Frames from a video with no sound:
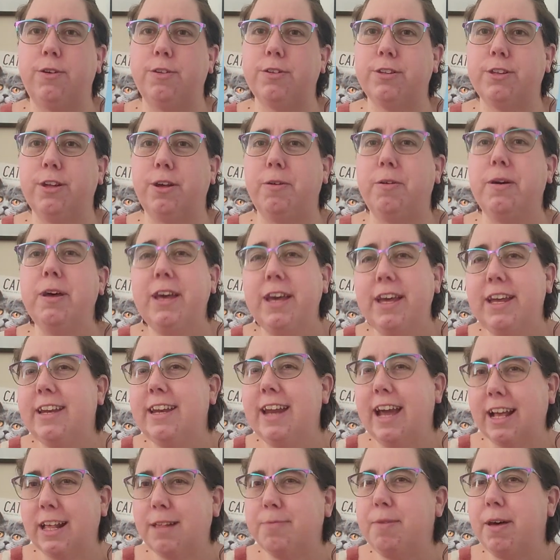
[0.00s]
So
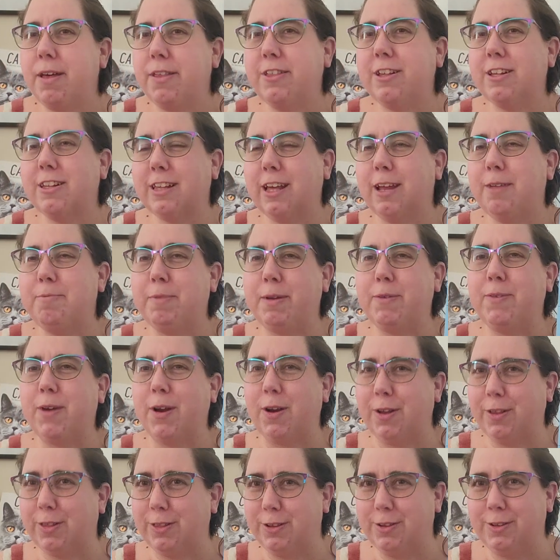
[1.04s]
next mm. month is going to be
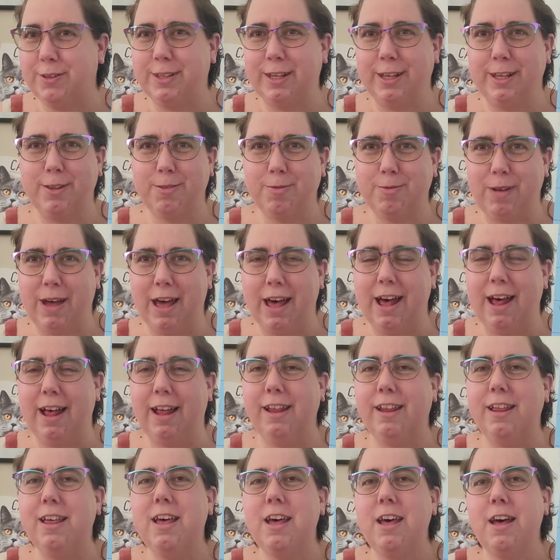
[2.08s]
very loose as
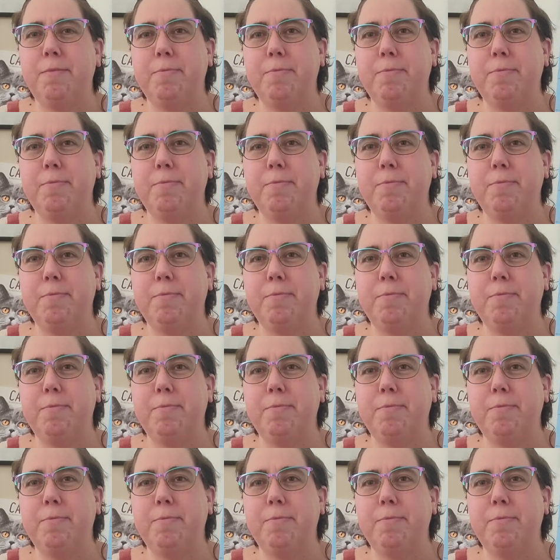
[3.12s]
well,